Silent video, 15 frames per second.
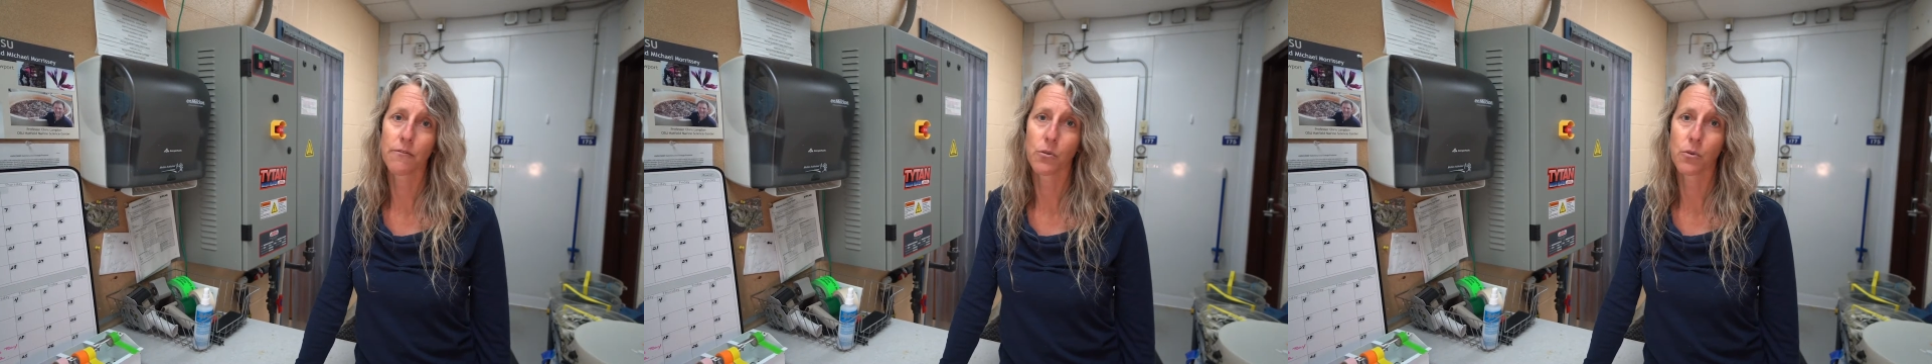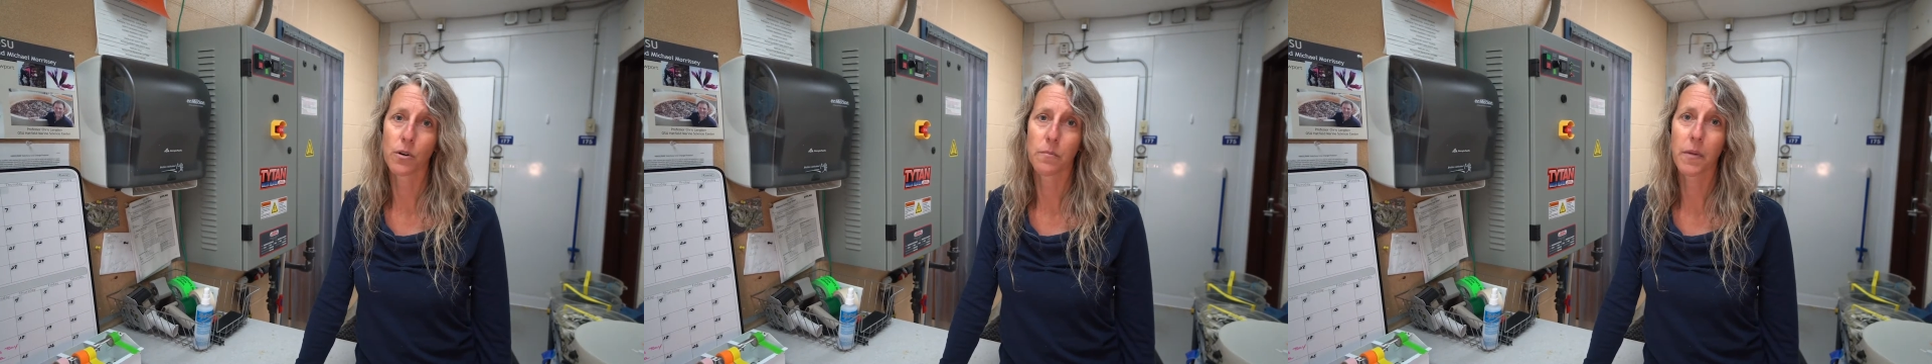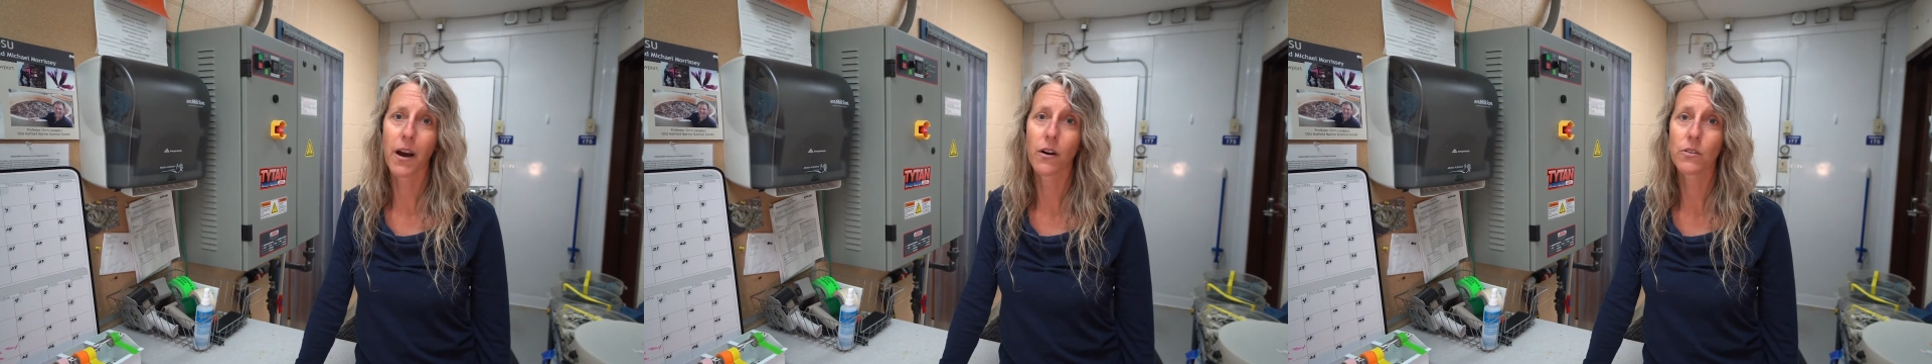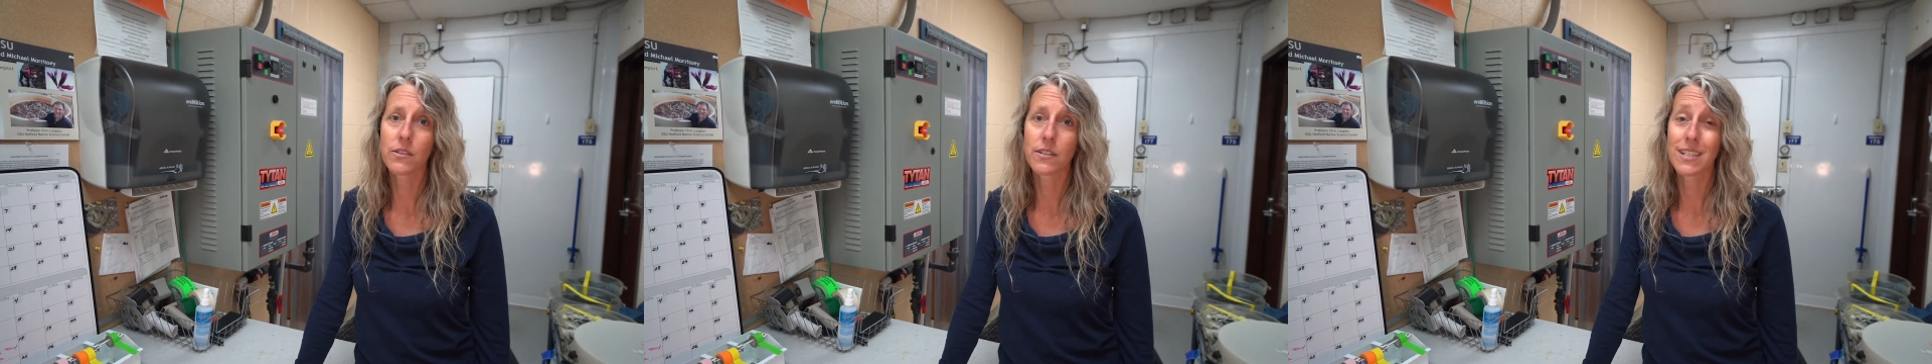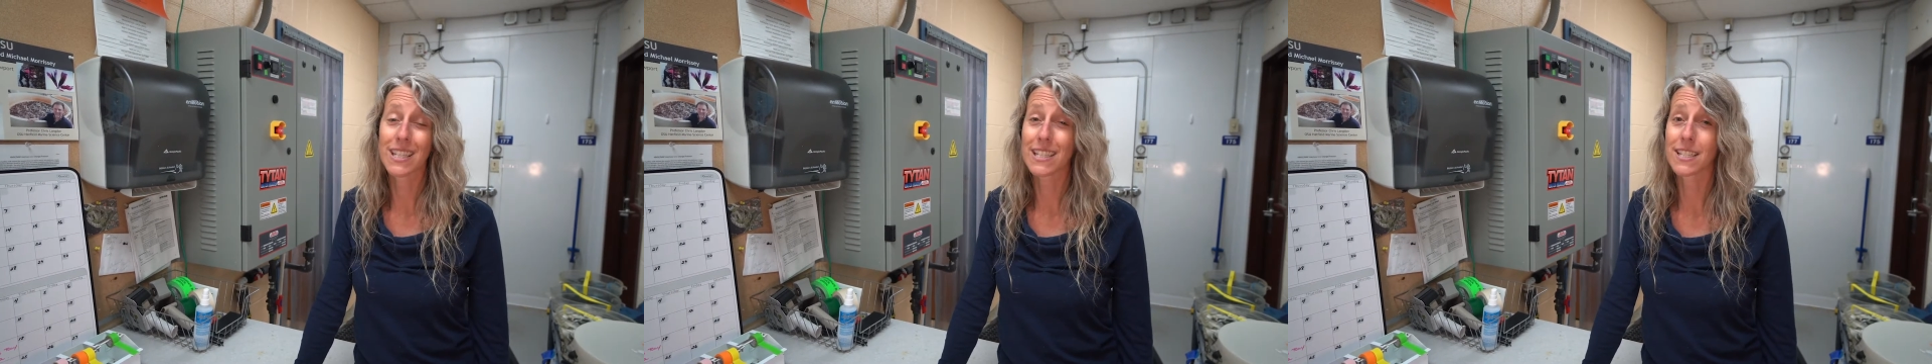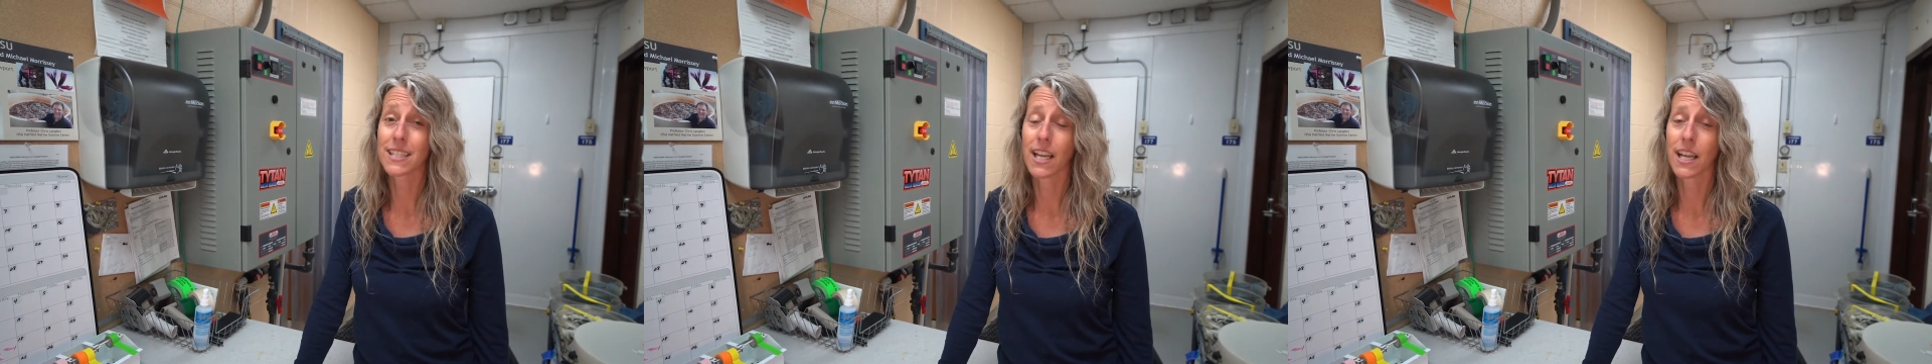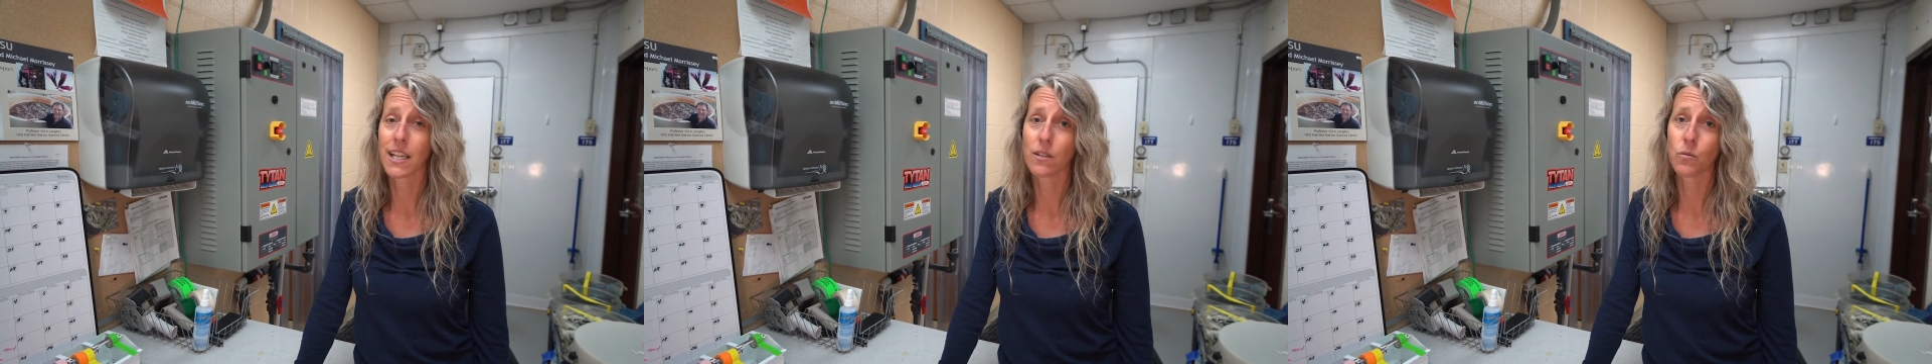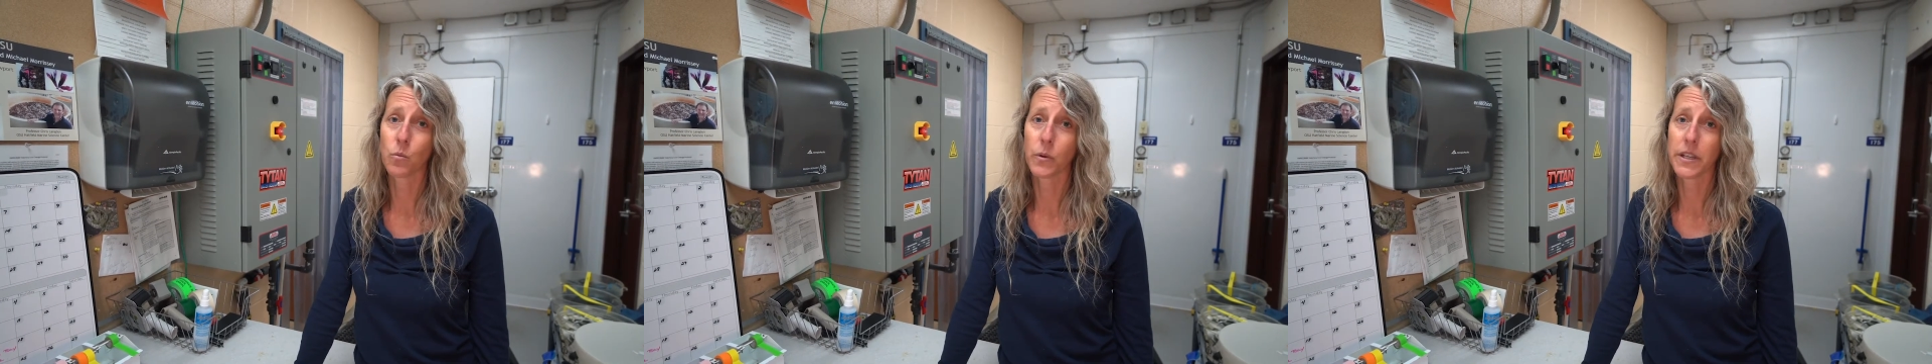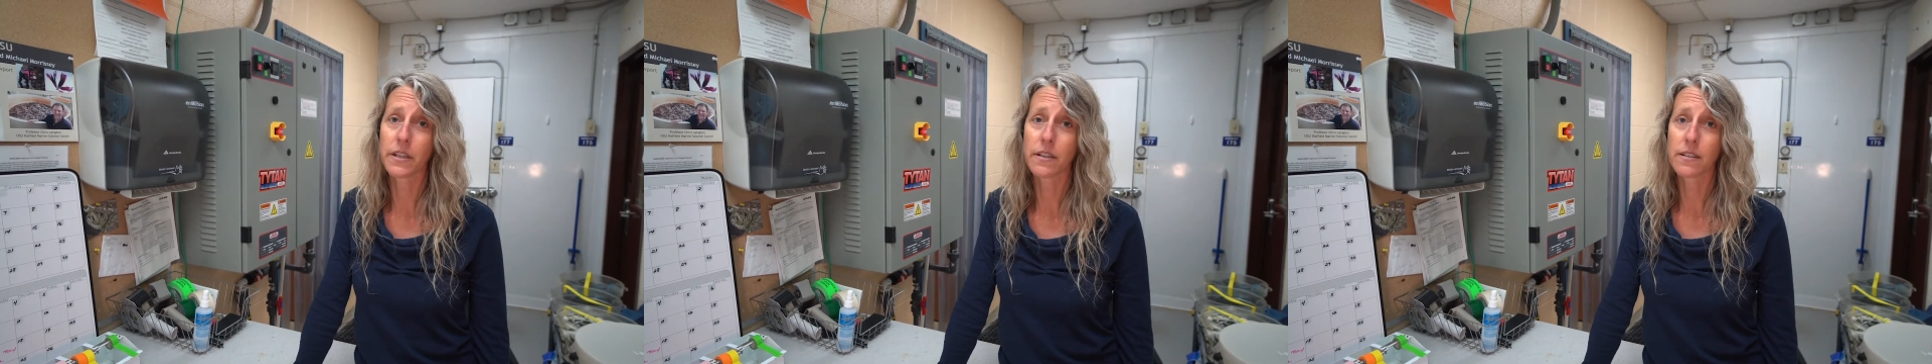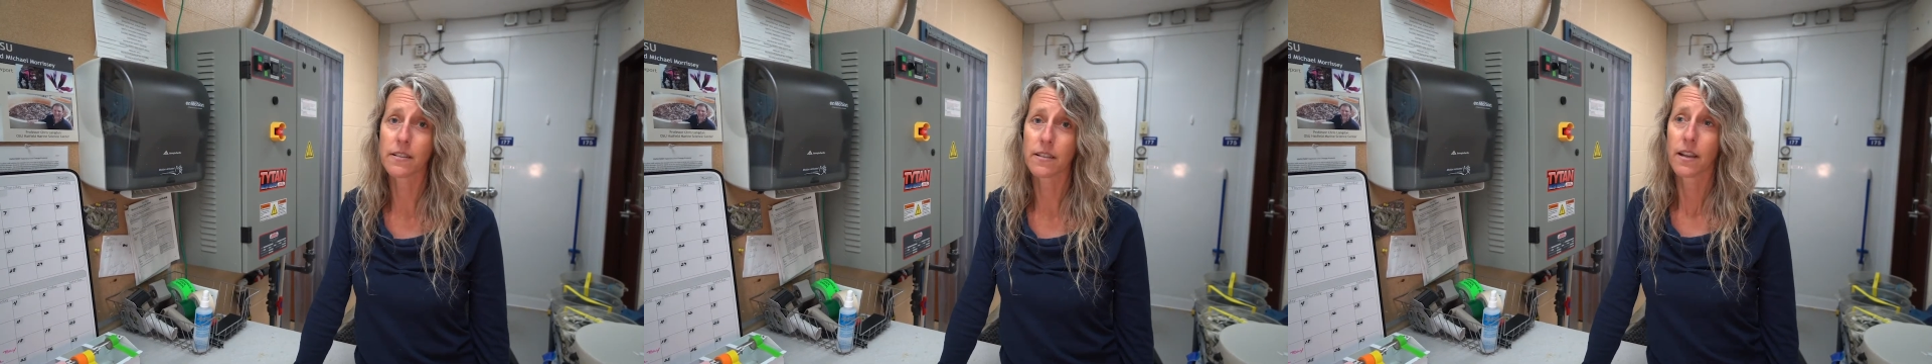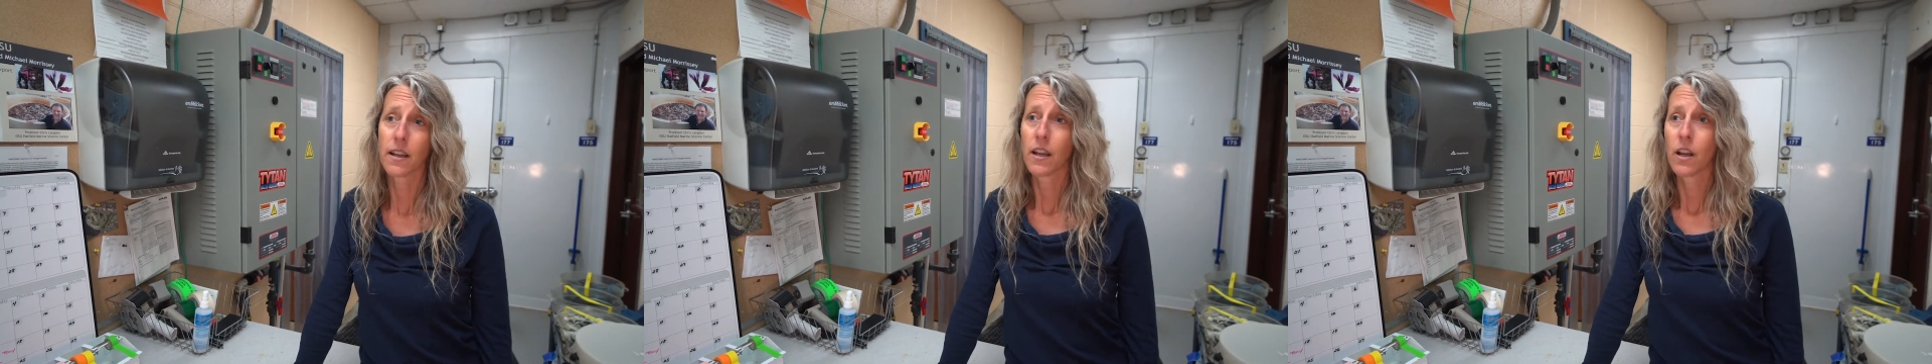for about six to eight weeks.